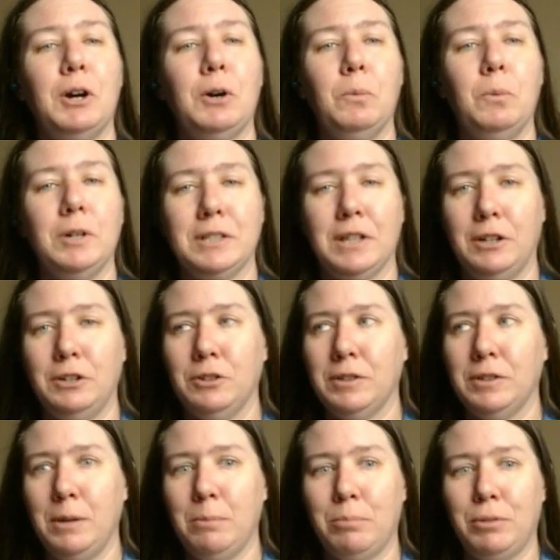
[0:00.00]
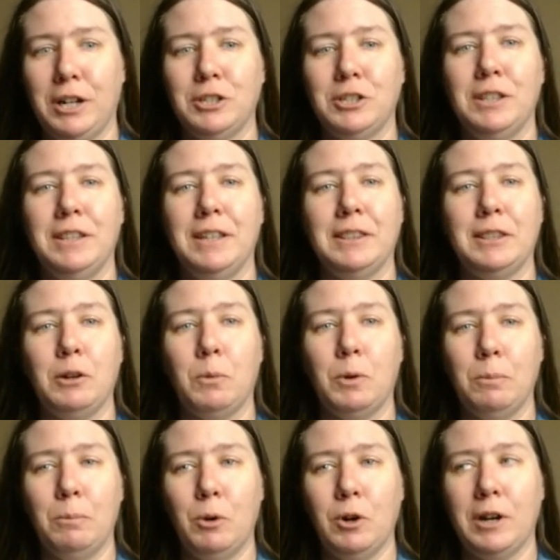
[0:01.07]
was under the impression that there
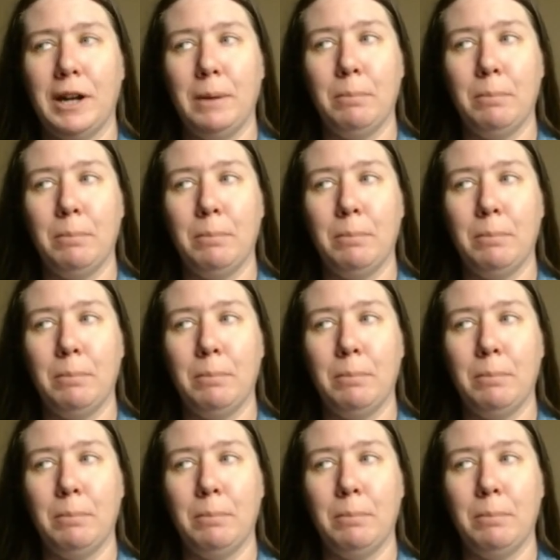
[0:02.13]
were more